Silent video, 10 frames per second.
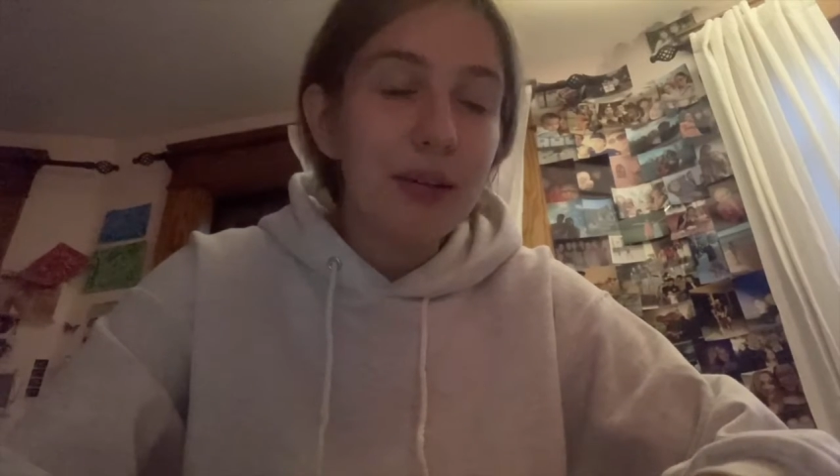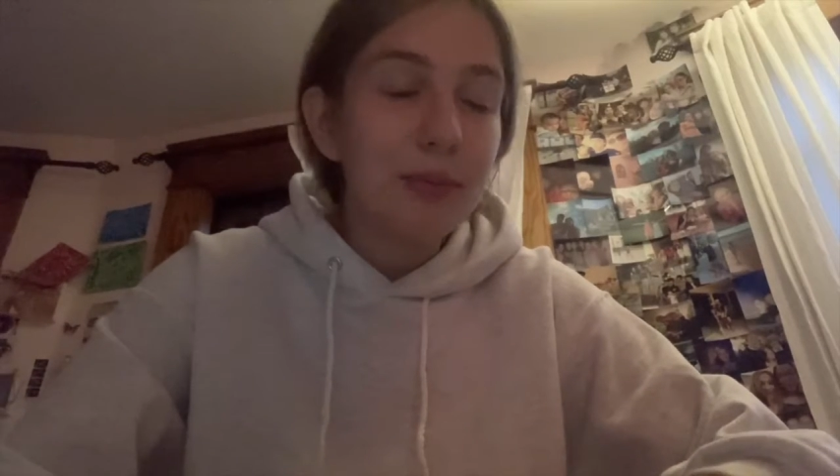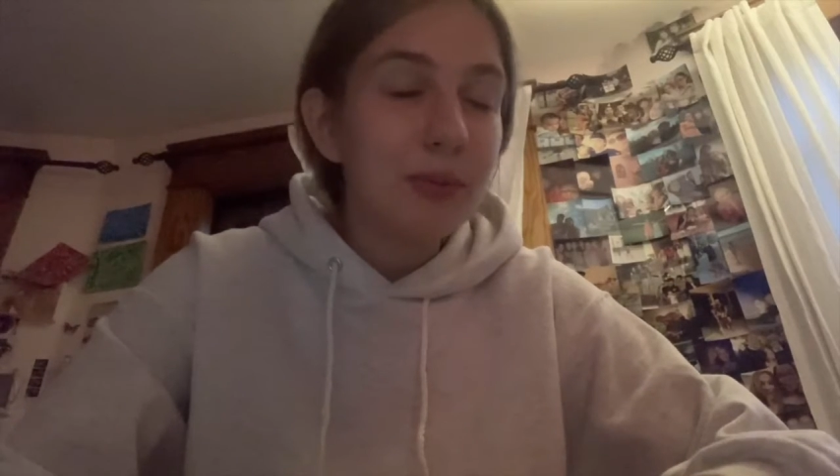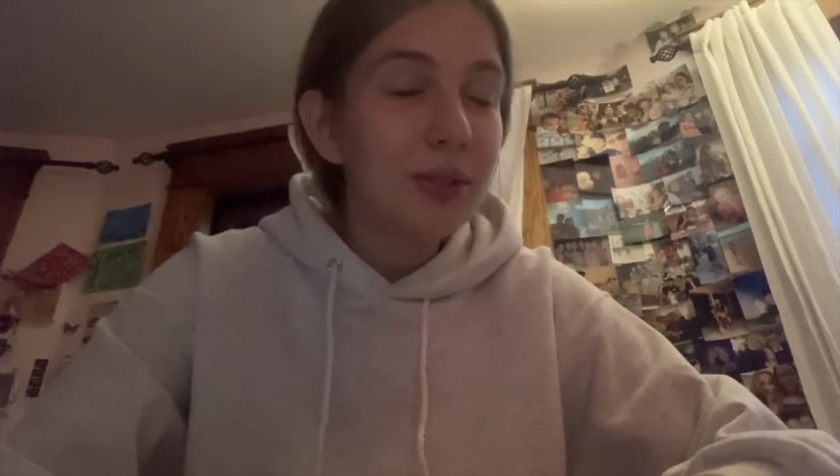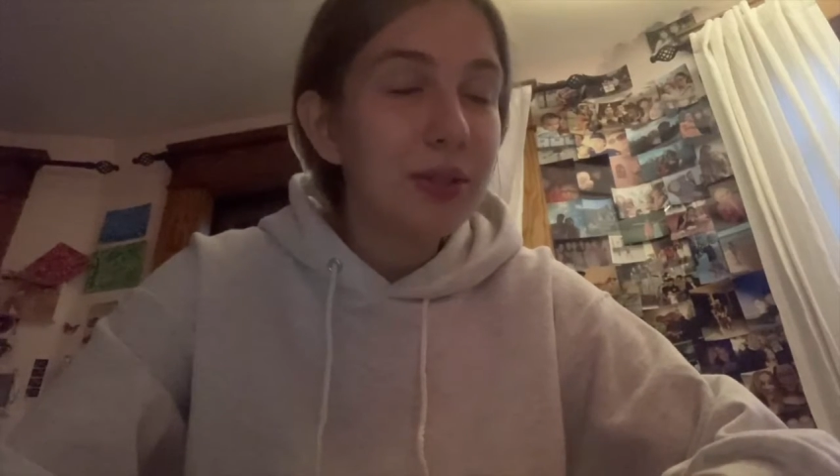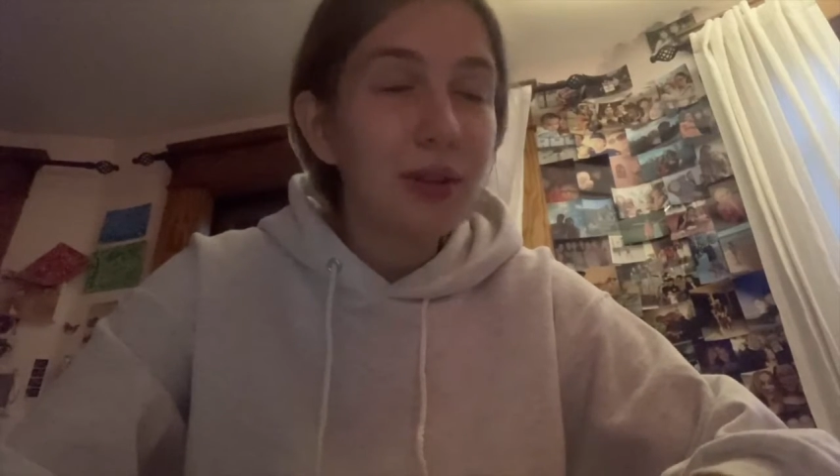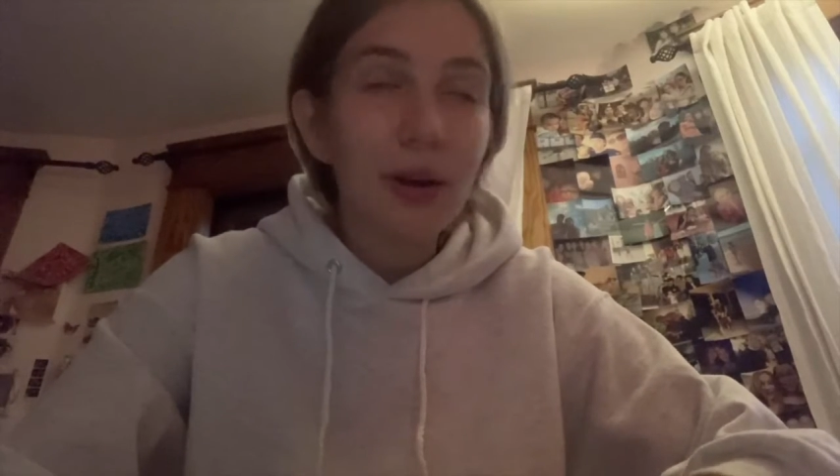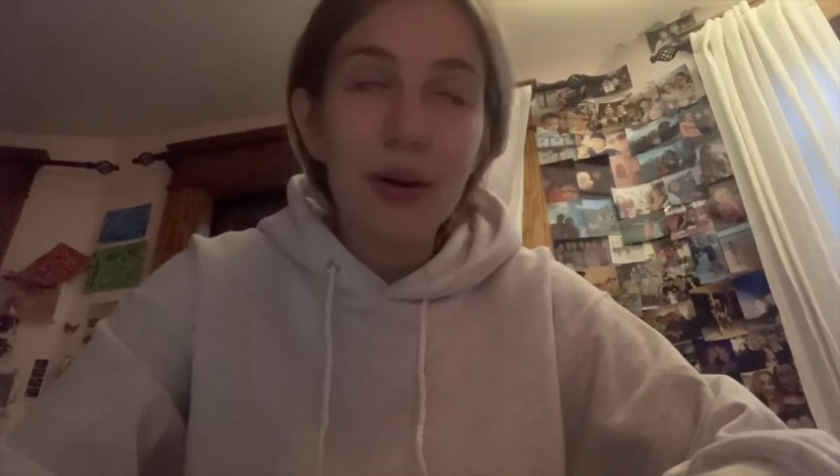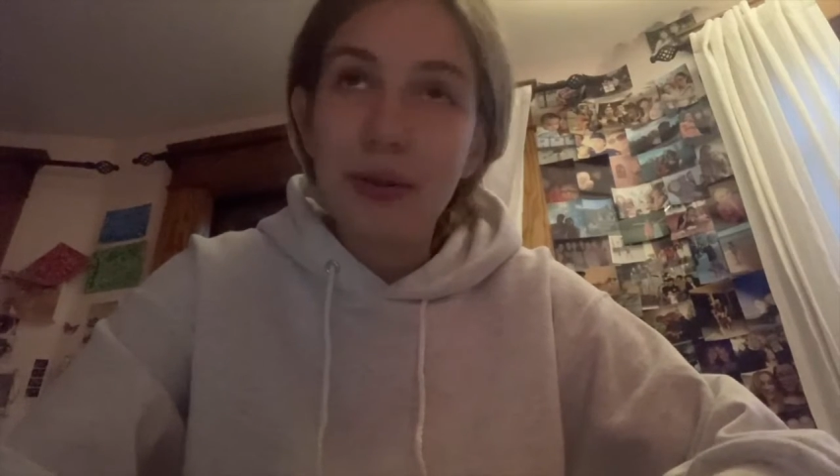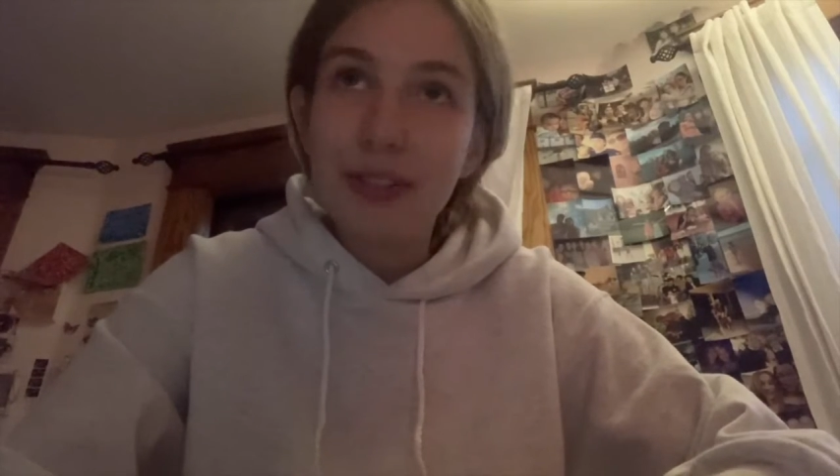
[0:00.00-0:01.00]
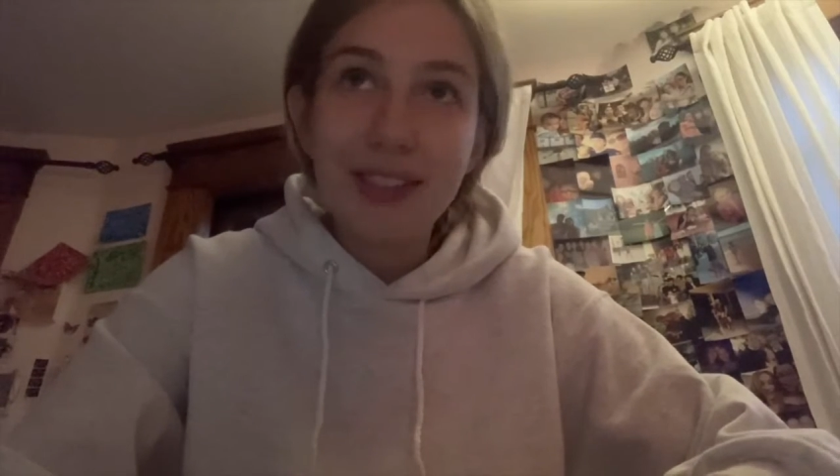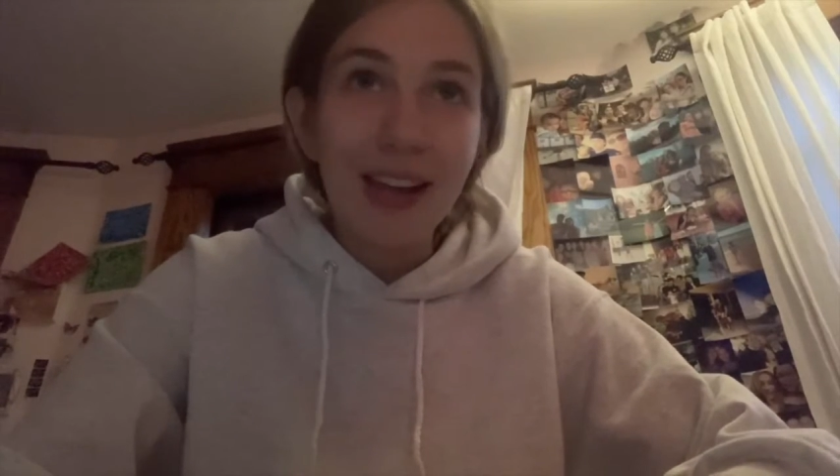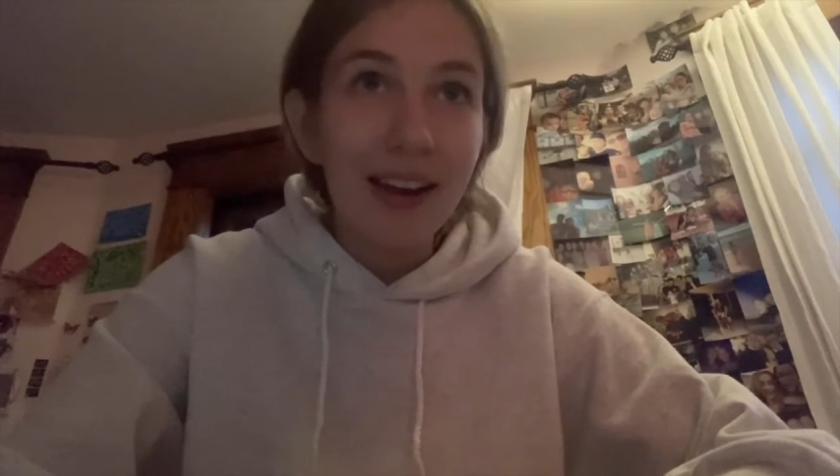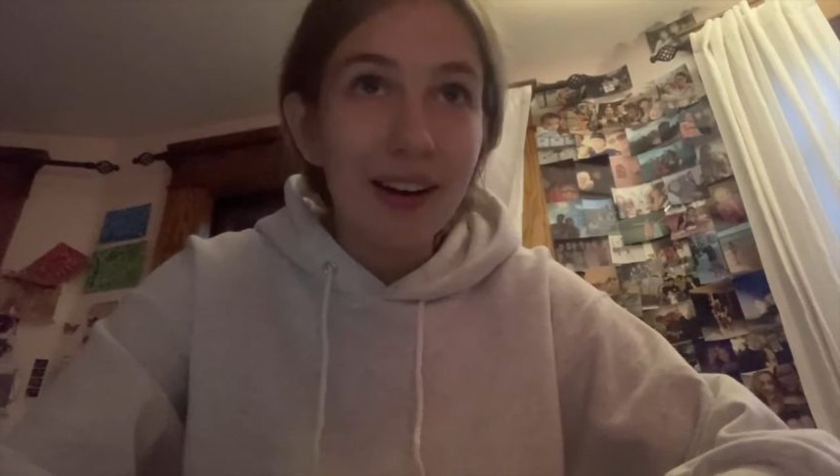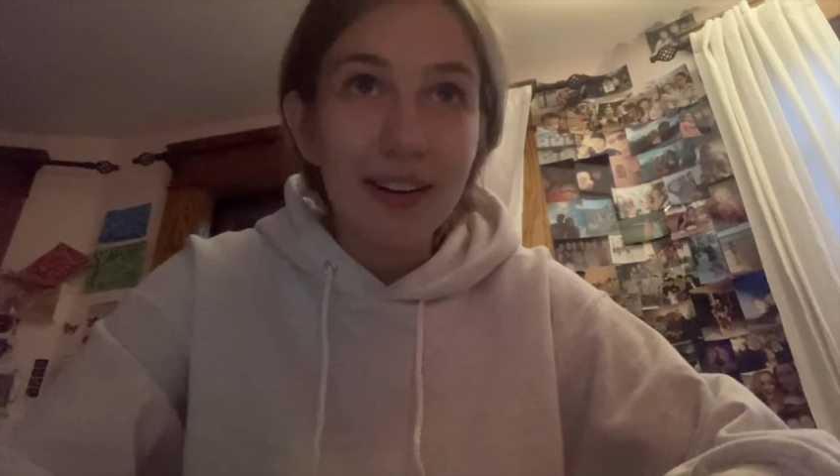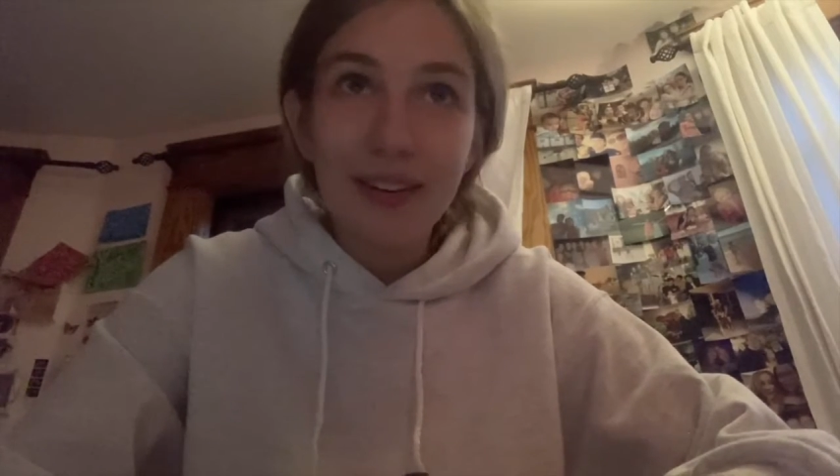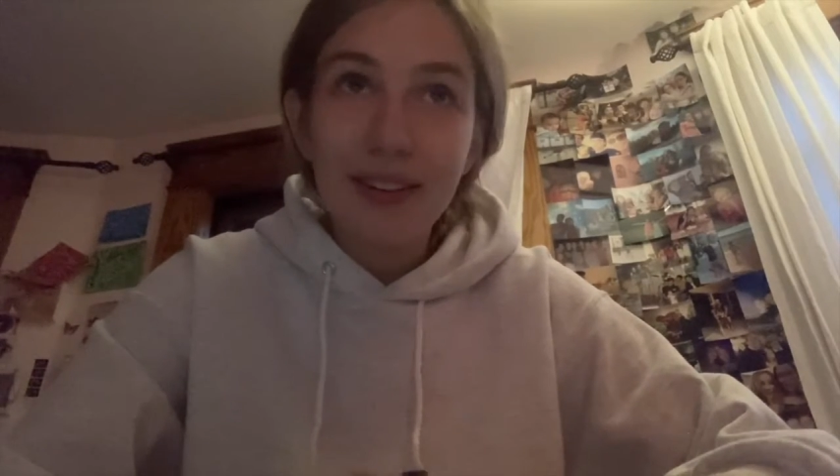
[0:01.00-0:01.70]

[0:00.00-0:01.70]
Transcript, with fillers: am so scared